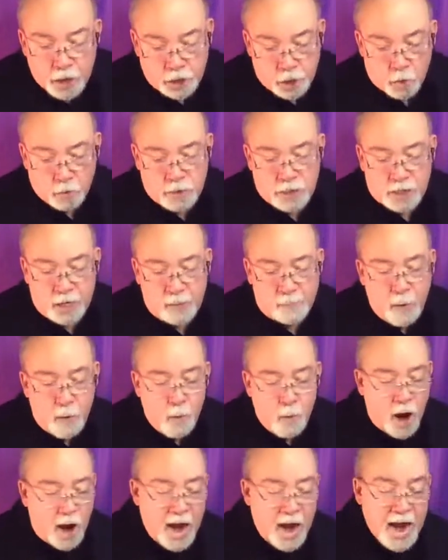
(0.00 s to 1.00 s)
don't slip
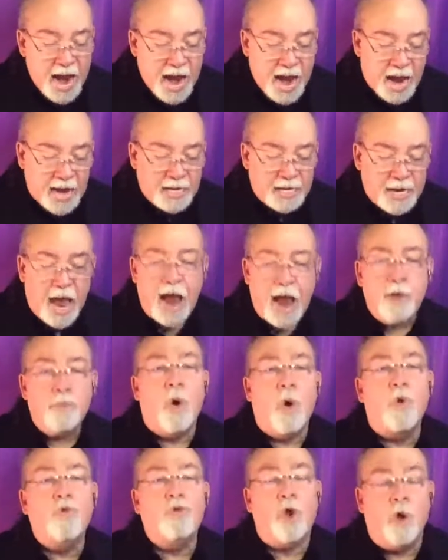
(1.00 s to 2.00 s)
away and I
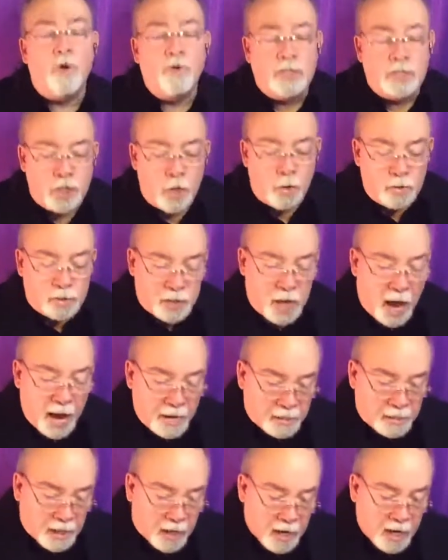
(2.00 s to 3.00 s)
won't hold so tight?